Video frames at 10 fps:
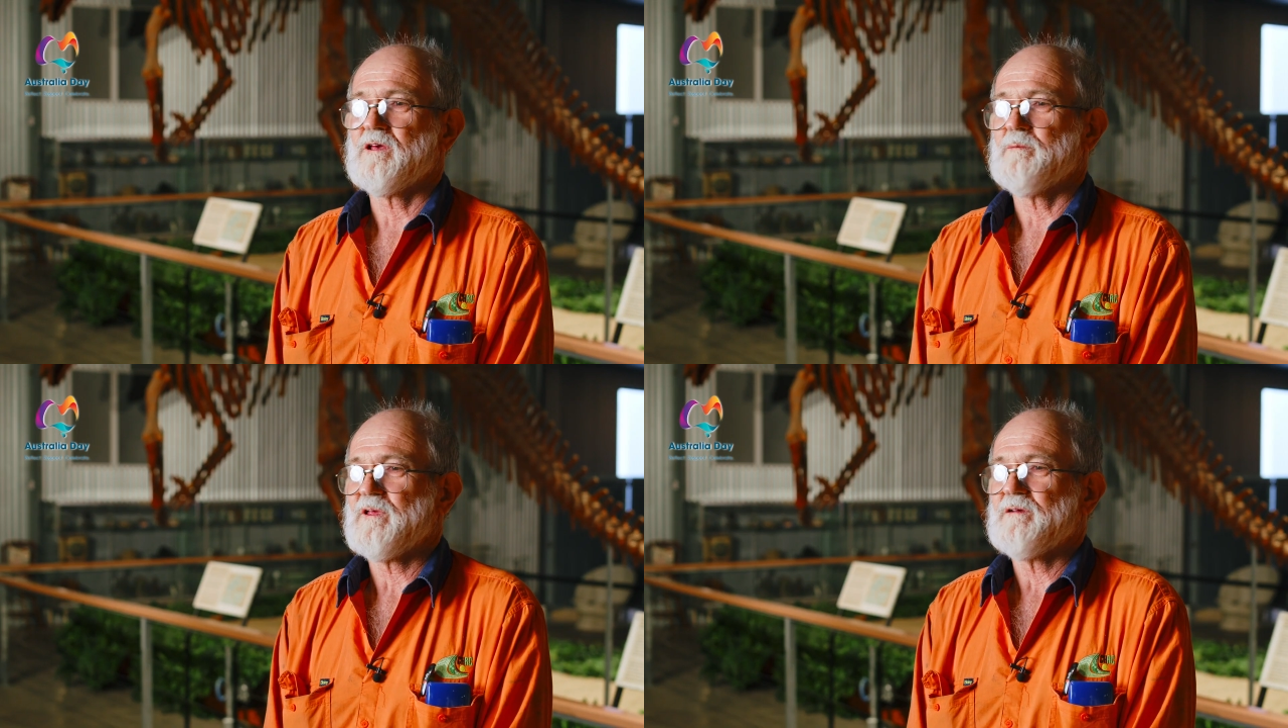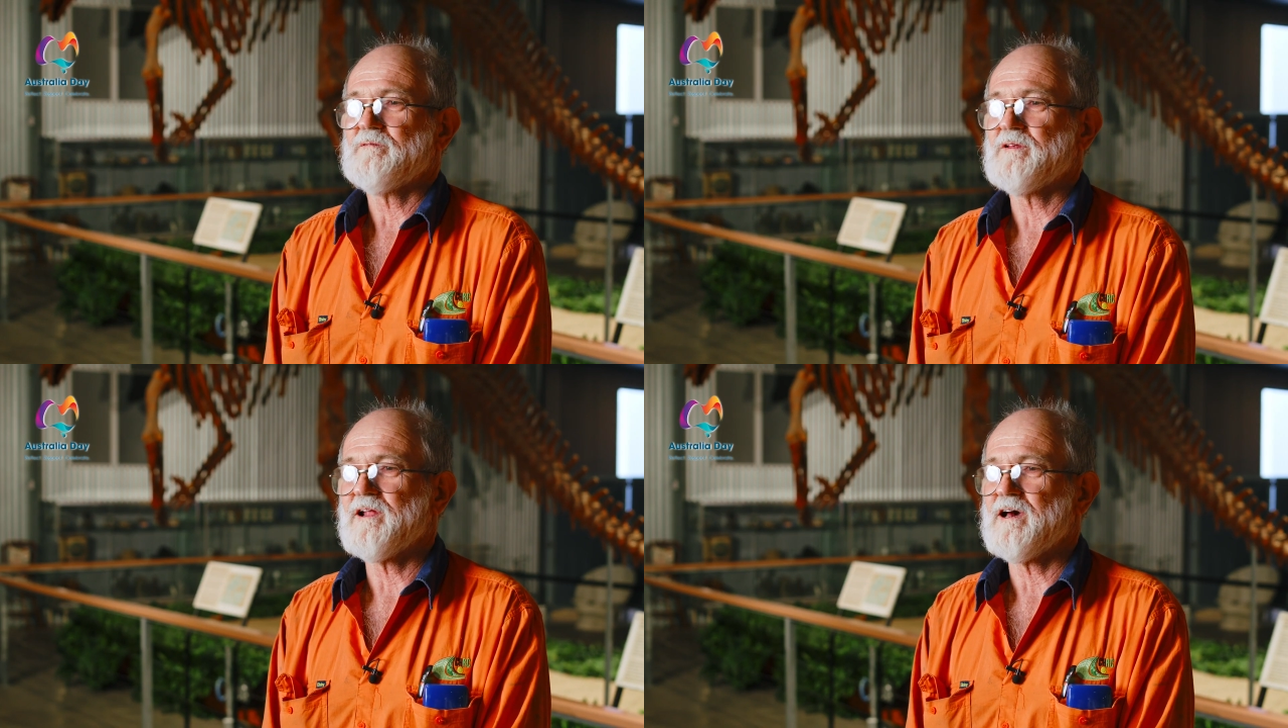coming
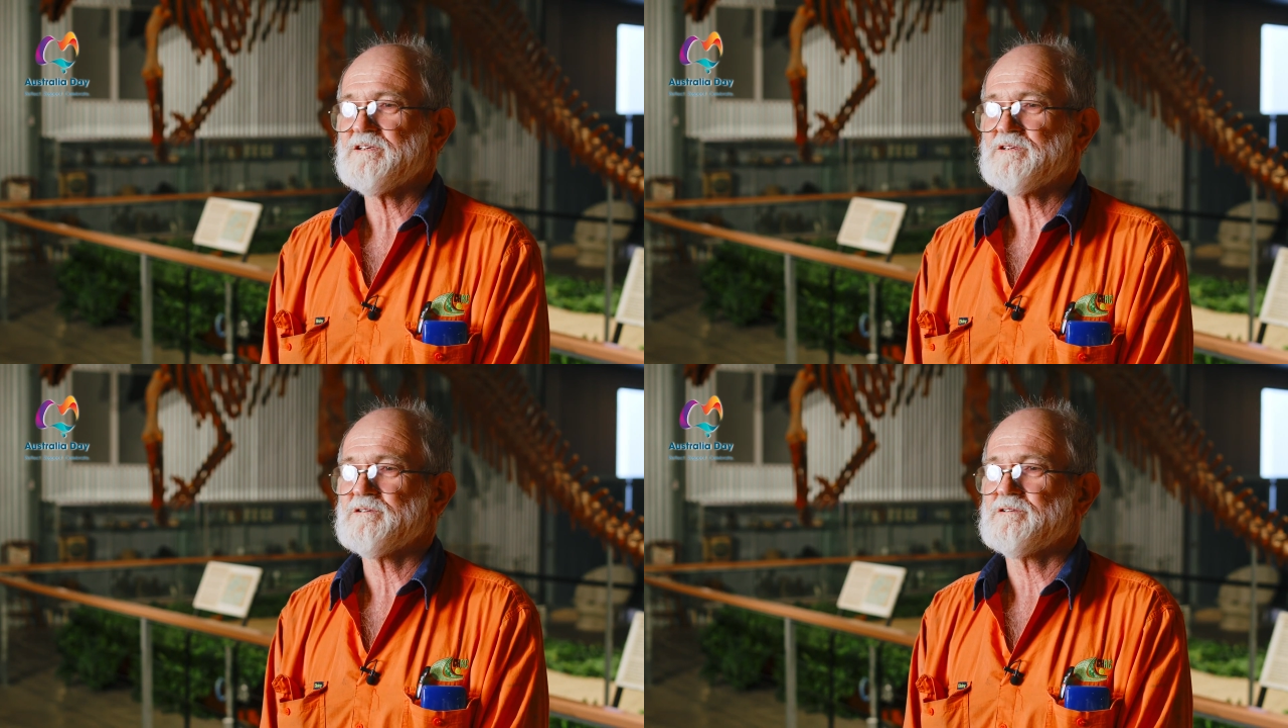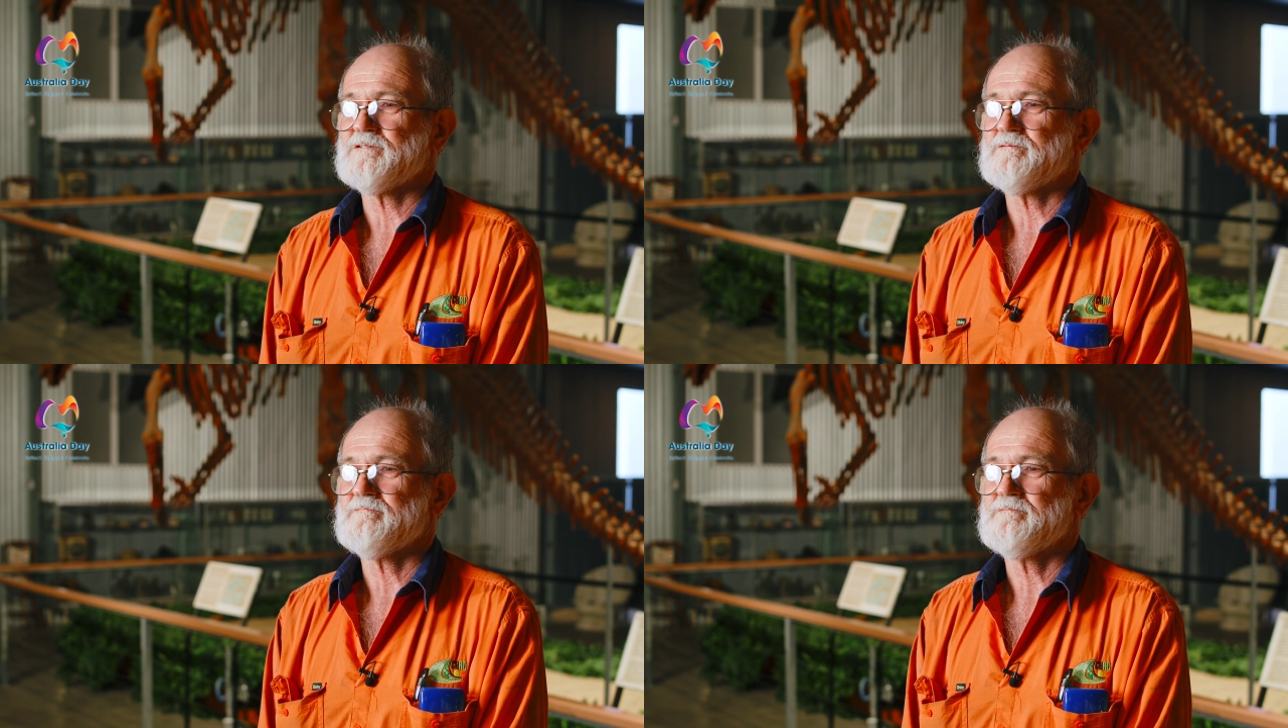of the nation
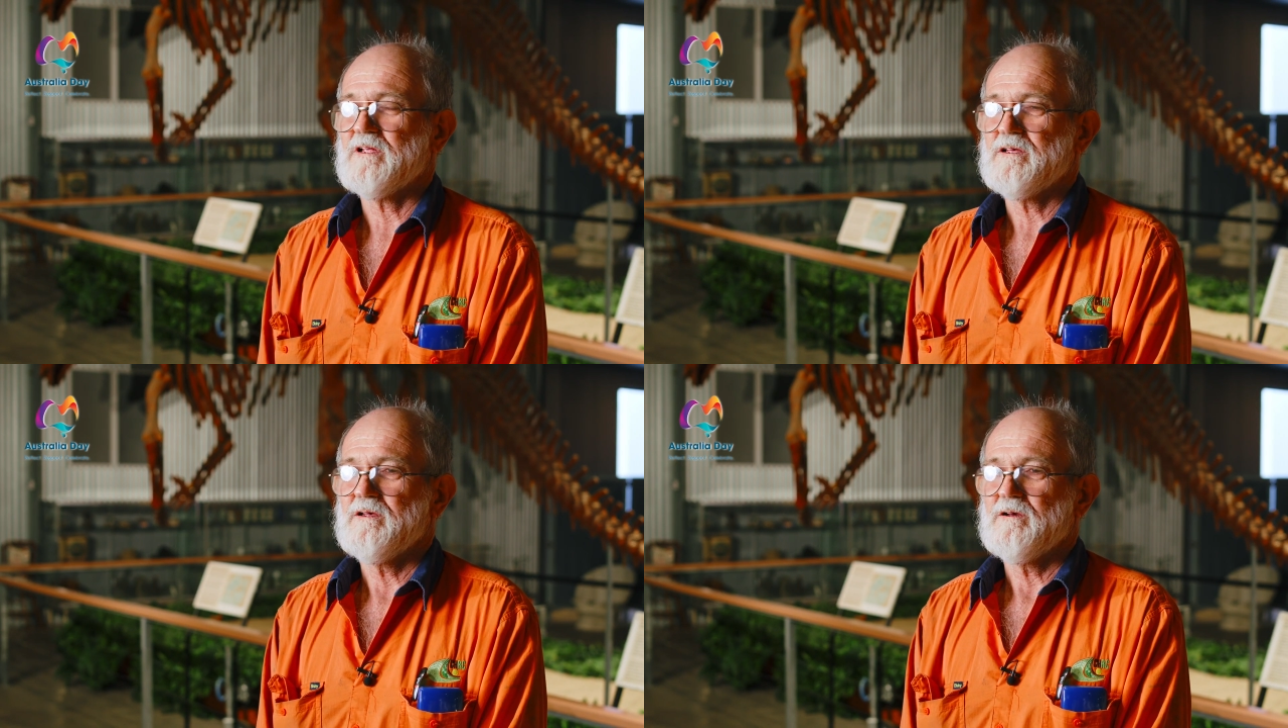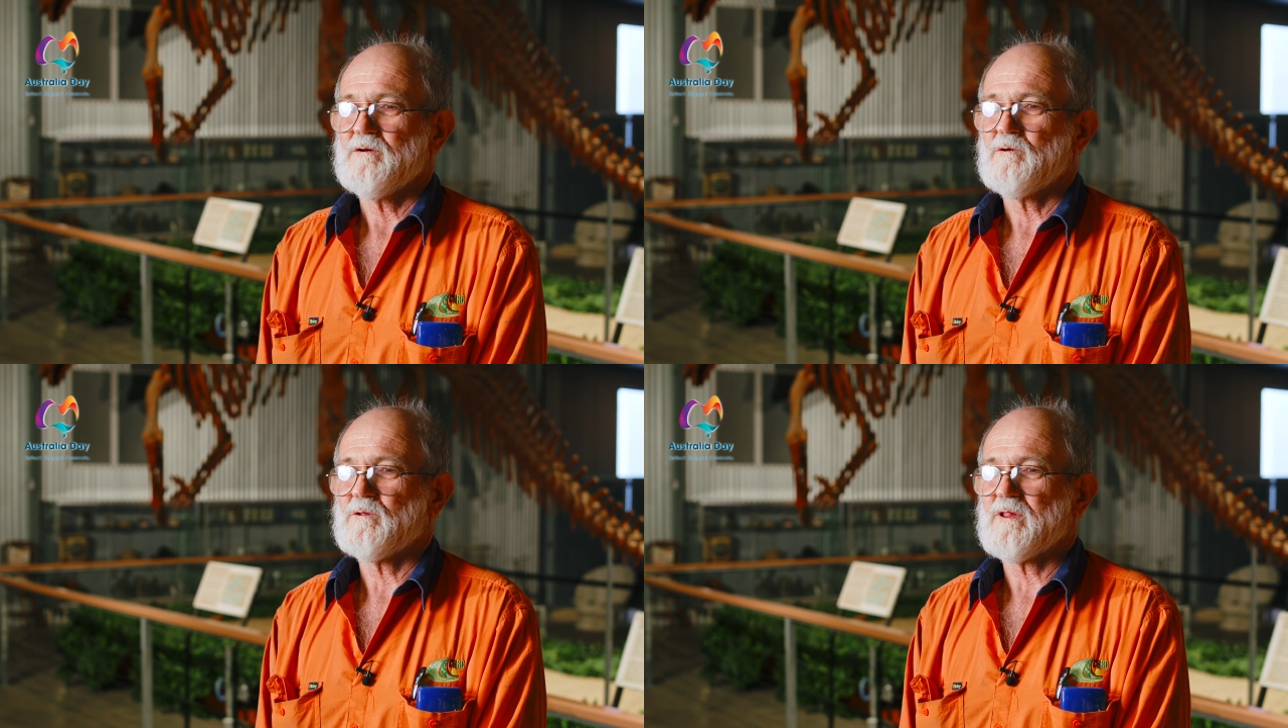and
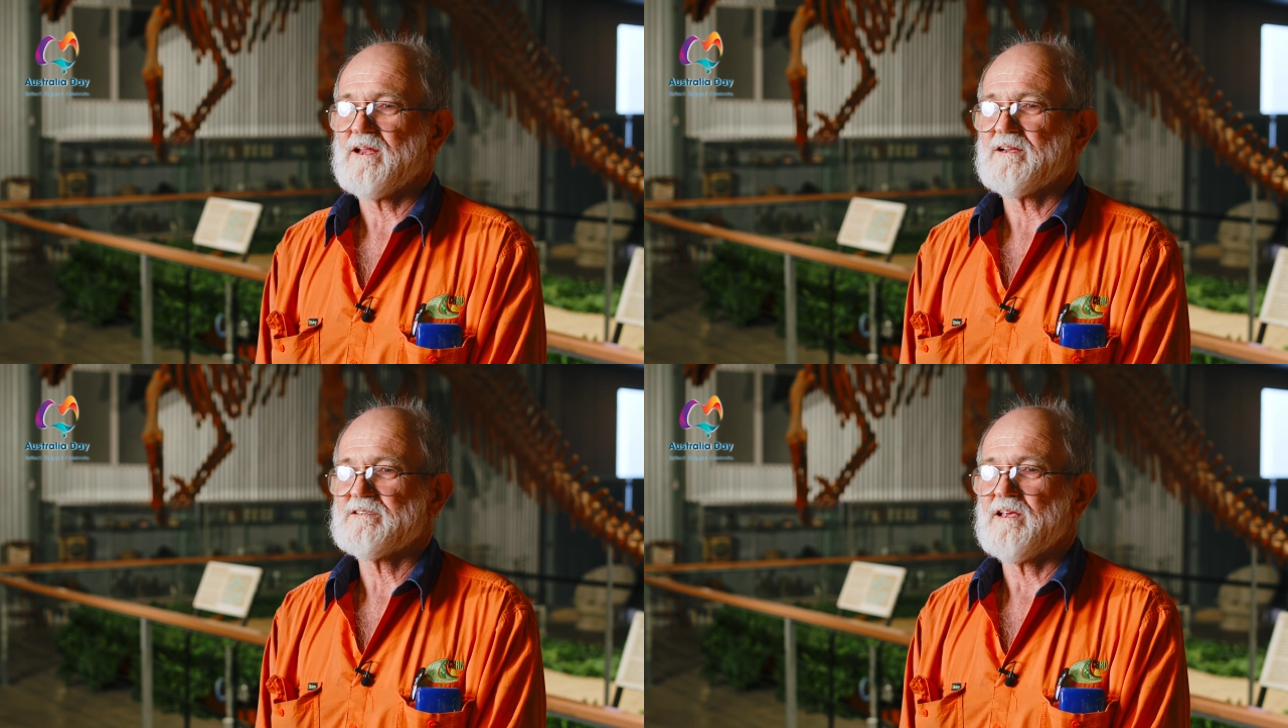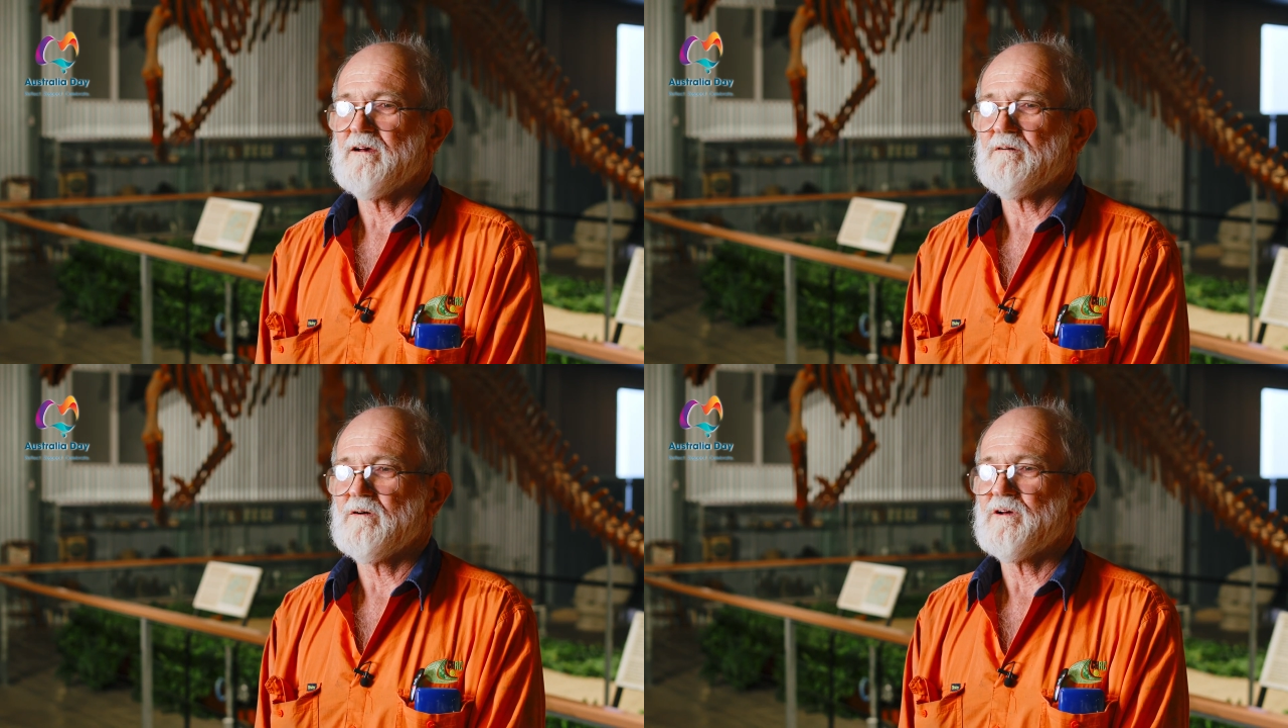all that. It's
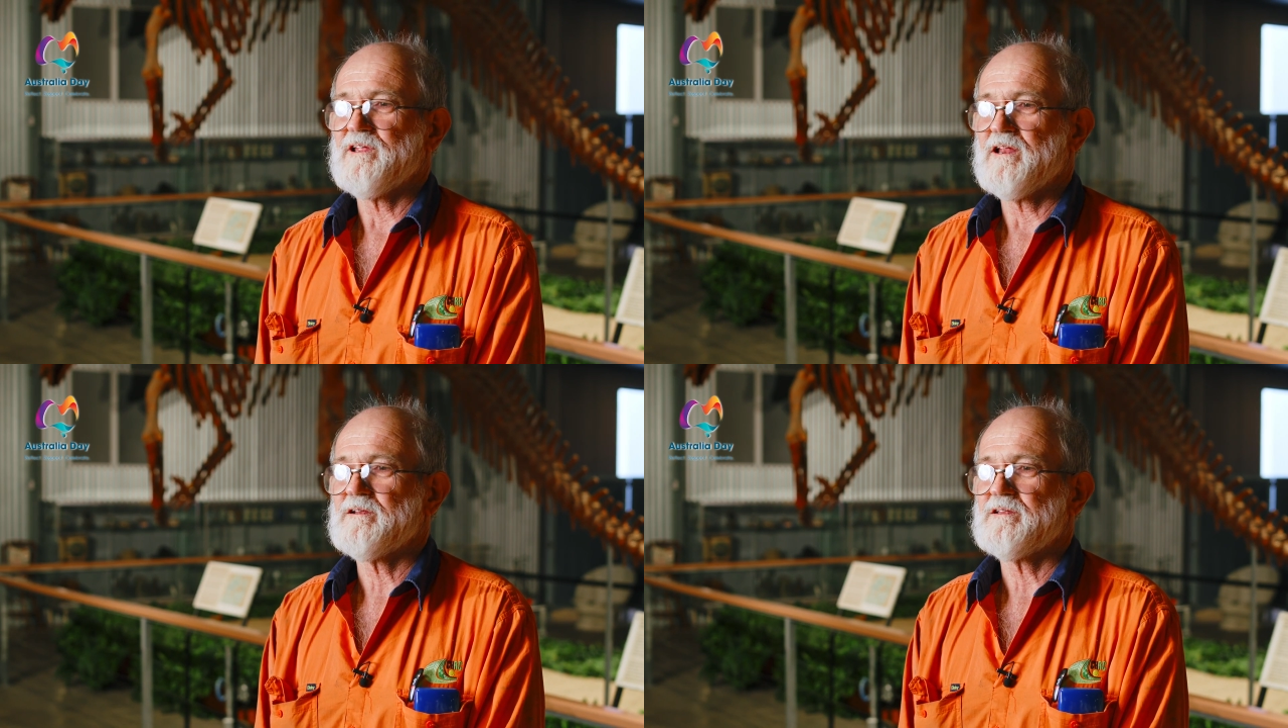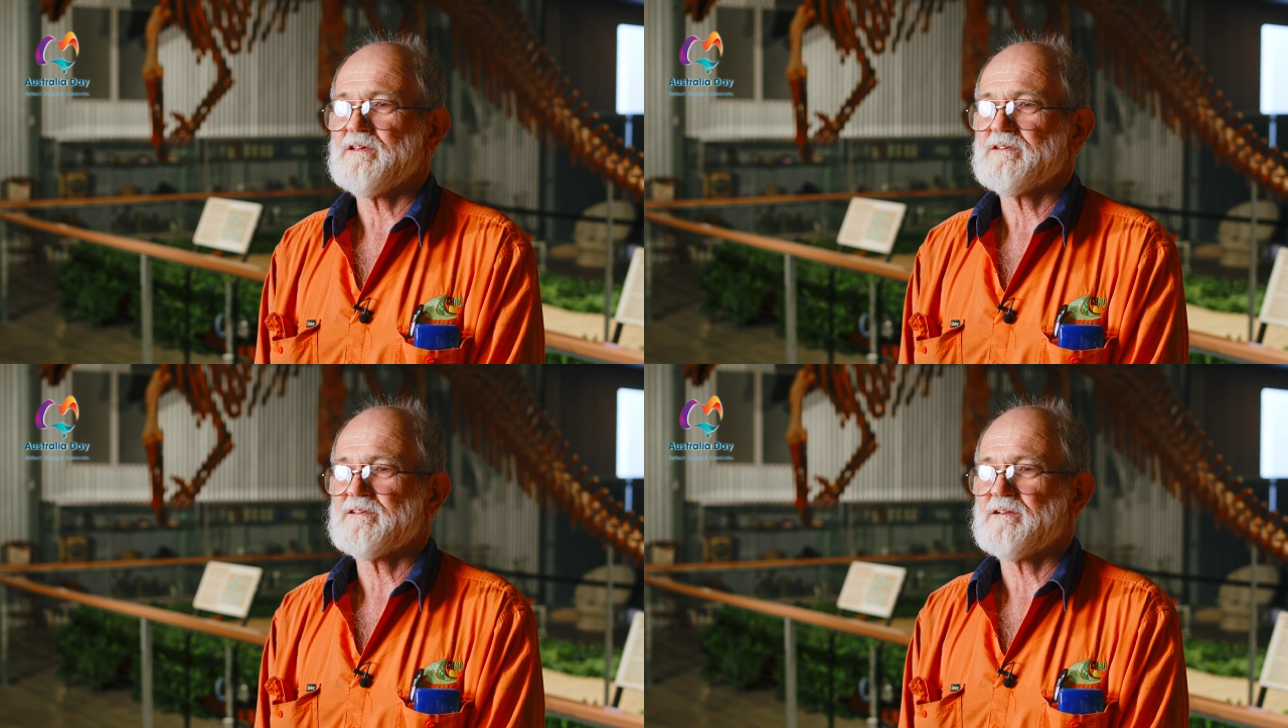our identity as a